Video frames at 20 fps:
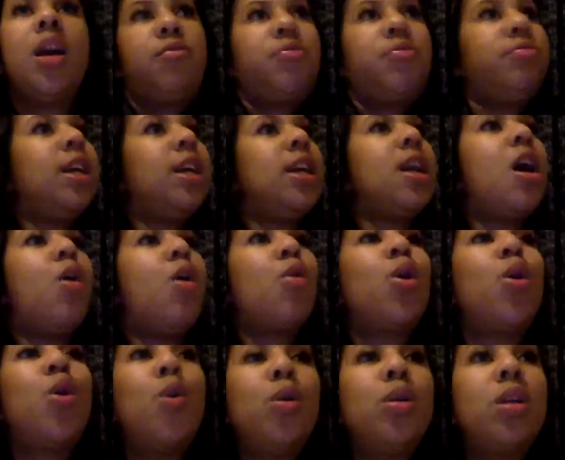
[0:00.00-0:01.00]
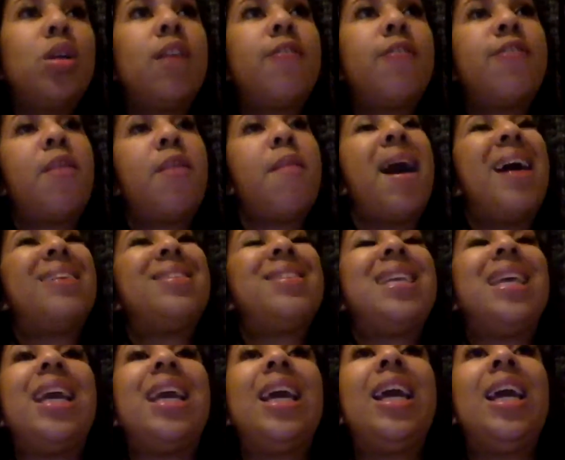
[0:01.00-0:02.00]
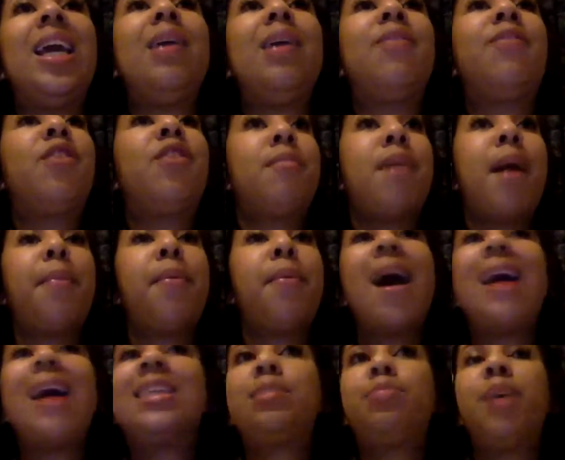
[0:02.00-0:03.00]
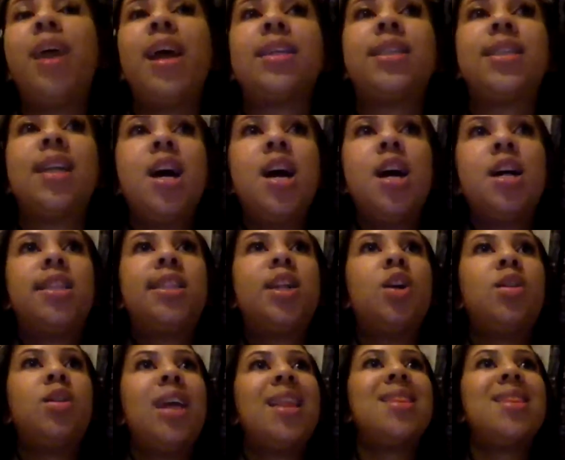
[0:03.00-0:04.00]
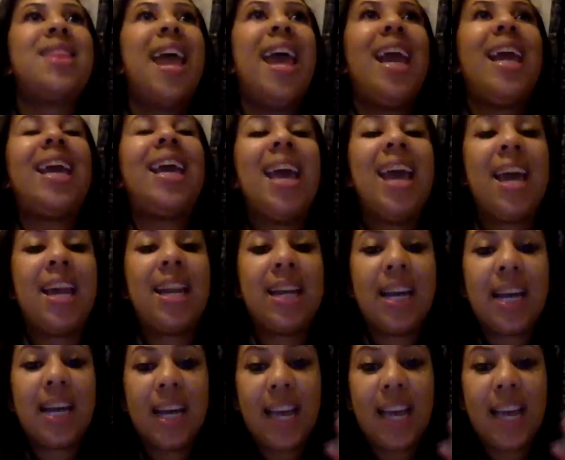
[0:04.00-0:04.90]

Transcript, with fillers: you know cooler for my team for my prospects so that they can